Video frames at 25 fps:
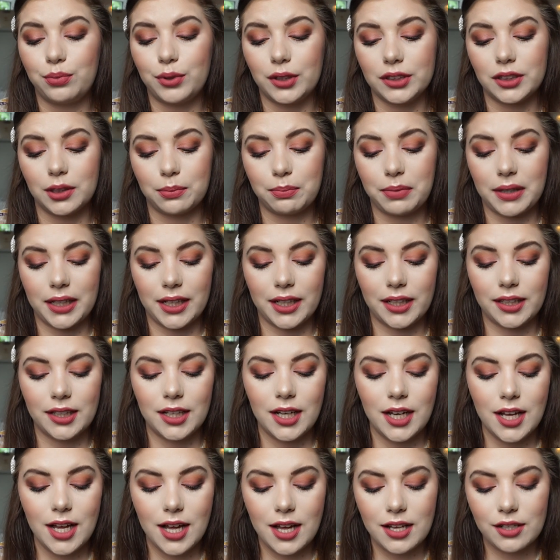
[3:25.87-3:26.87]
project pan
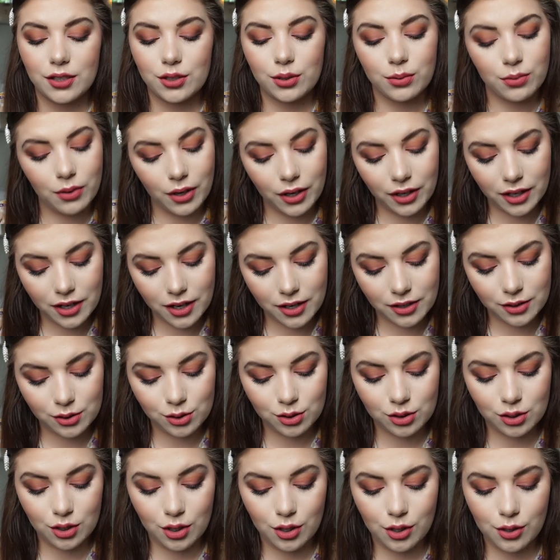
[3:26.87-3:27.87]
to work on
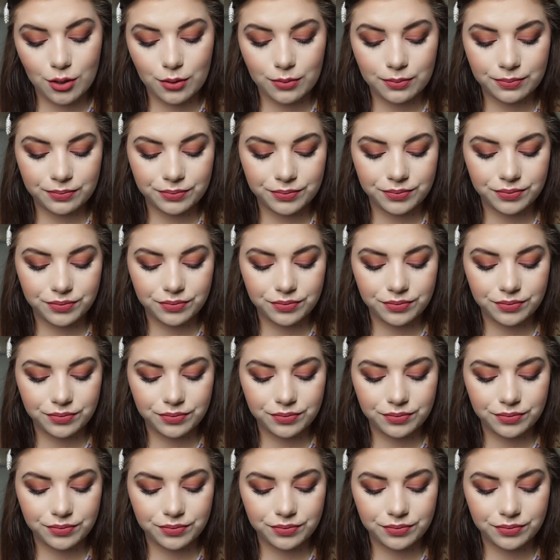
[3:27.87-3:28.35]
so